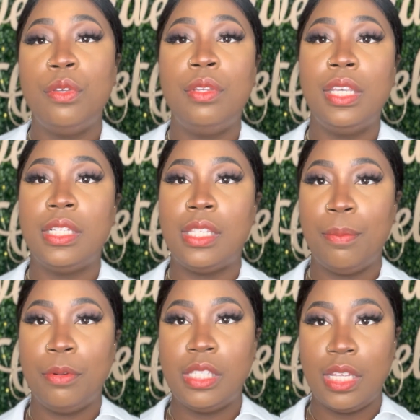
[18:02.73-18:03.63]
can get
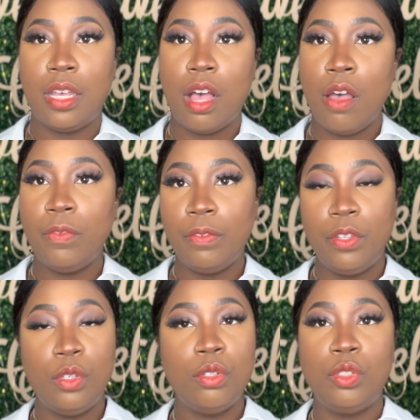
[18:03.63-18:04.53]
10% off if
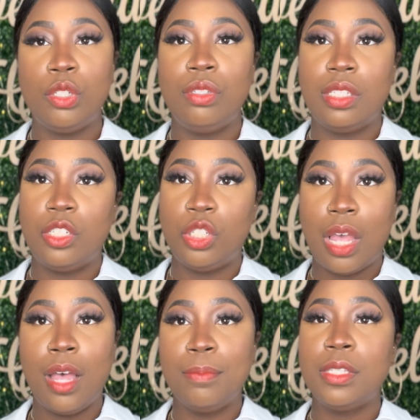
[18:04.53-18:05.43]
you do choose to
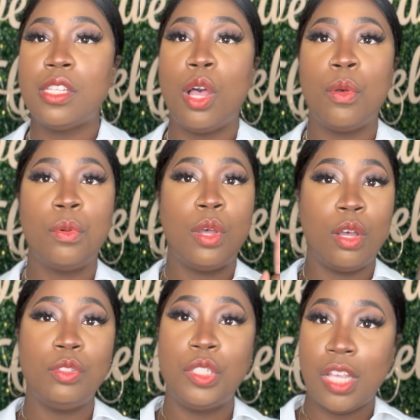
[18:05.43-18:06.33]
shop. So
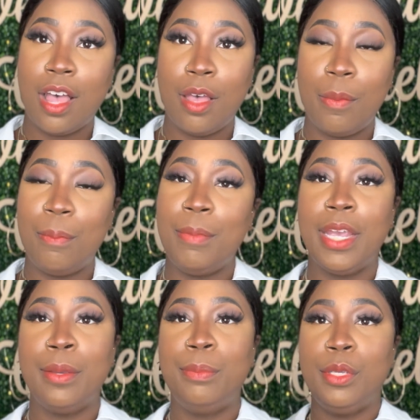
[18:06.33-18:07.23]
go shop
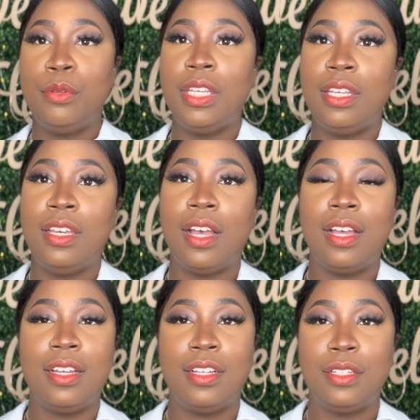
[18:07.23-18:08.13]
Merit Beauty.
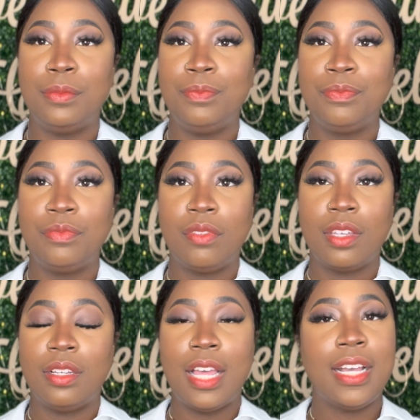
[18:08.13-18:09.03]

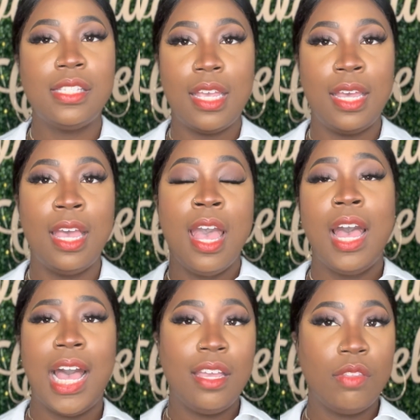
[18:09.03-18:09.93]
Like I said,
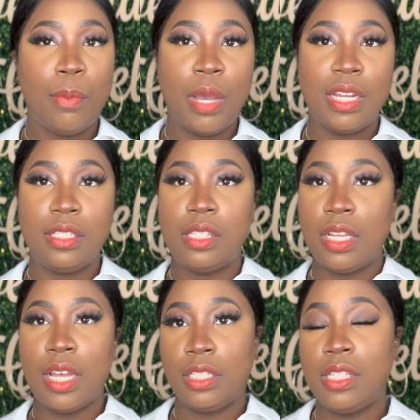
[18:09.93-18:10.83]
I give their products
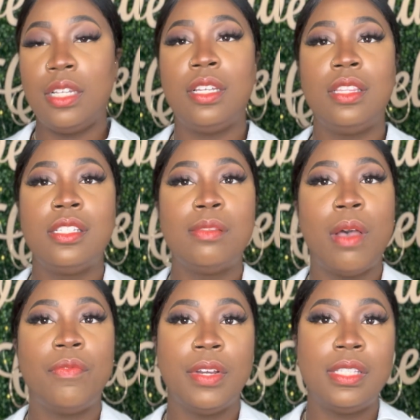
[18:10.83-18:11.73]
10 out of 10, and this is
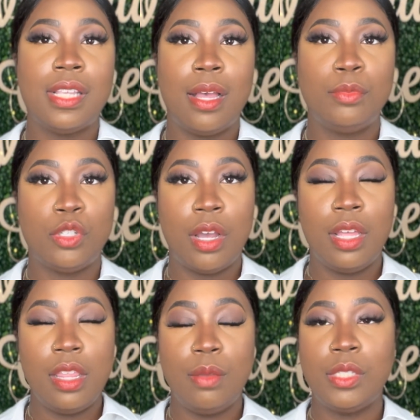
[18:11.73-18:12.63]
my first time
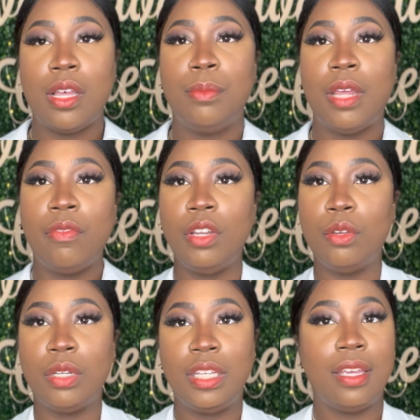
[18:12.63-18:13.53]
trying them. So I'm definitely
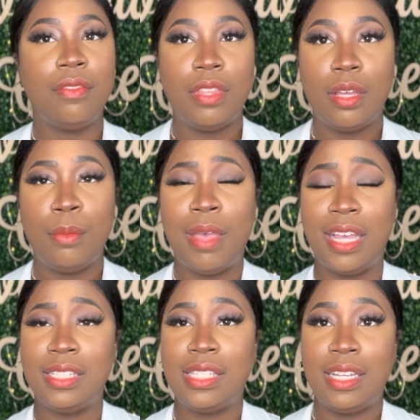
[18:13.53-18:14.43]
going to give them
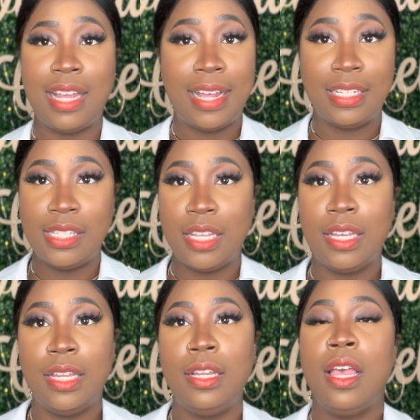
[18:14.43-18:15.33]
a 10 out of
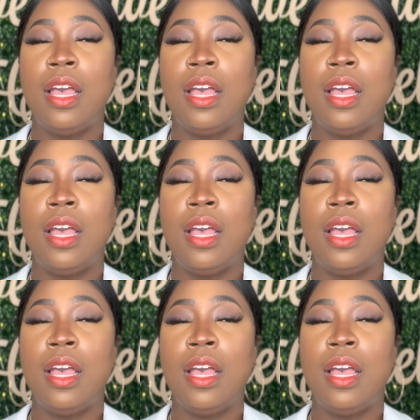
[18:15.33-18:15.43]
10,